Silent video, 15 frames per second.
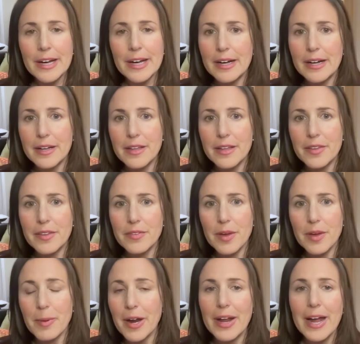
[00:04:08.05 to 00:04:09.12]

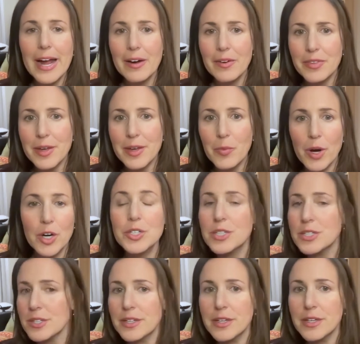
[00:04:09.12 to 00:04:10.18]
about how they
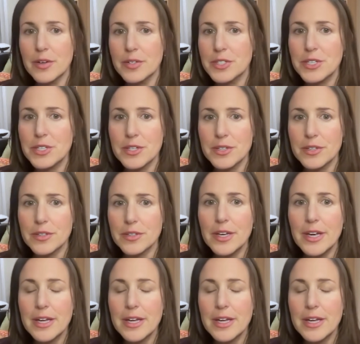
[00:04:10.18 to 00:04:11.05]
worked, to